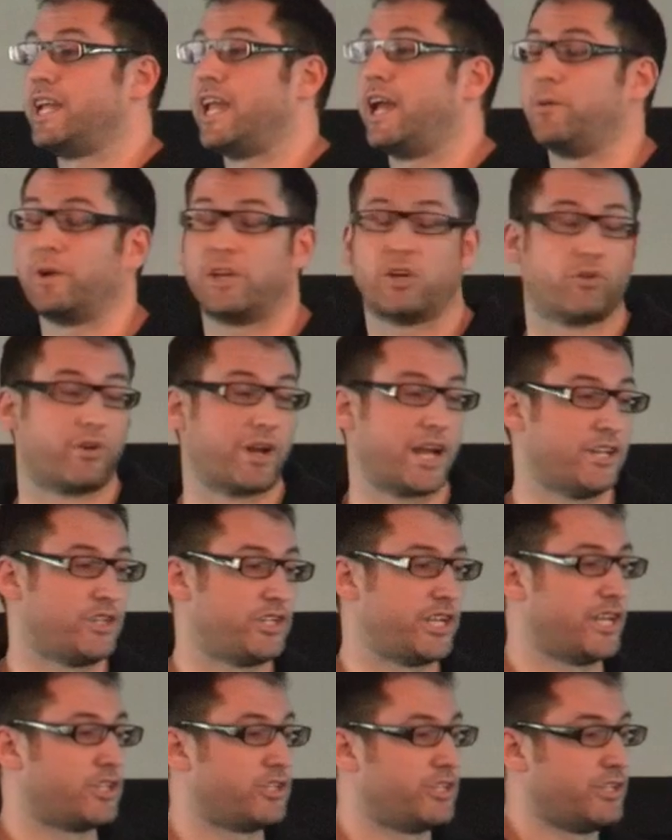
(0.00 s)
and how we create
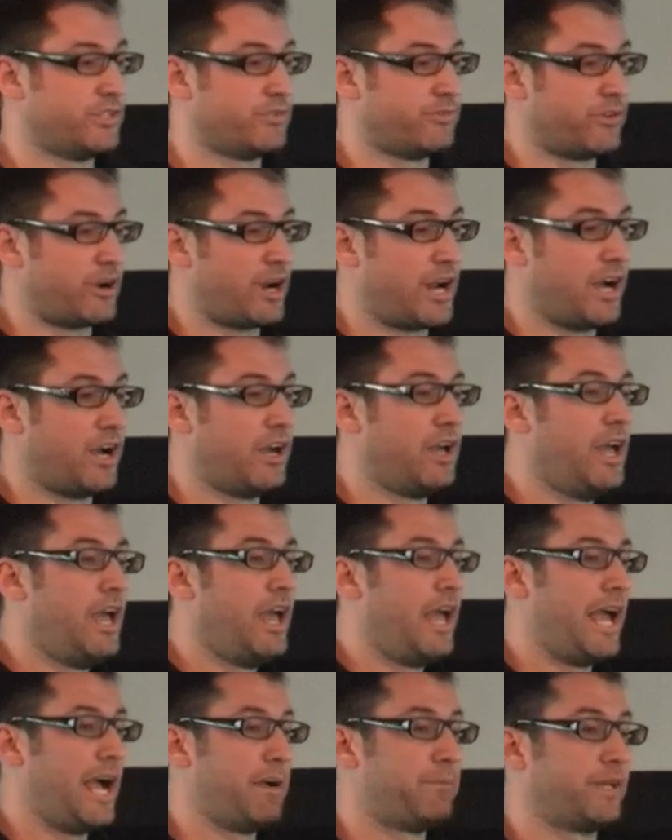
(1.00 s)
gestures for our
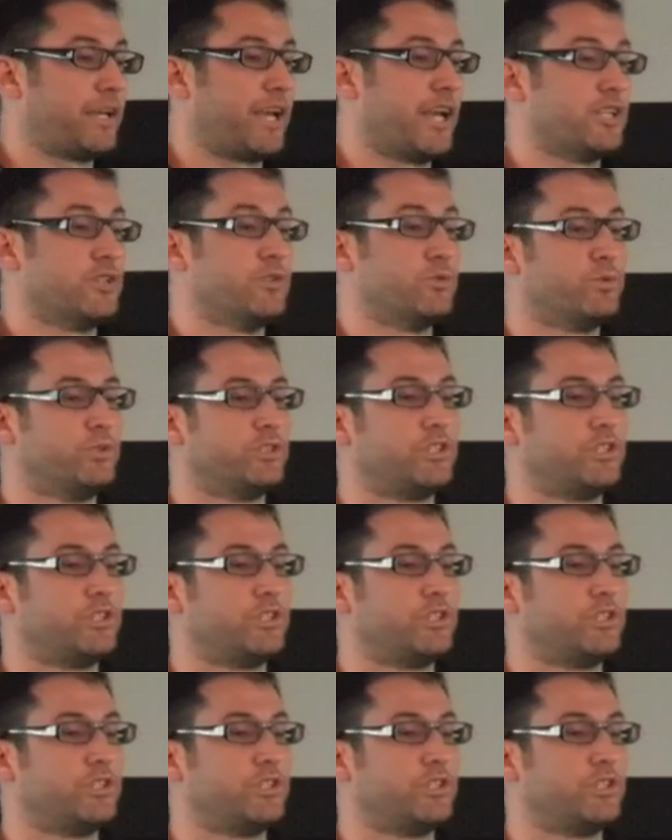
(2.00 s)
applications.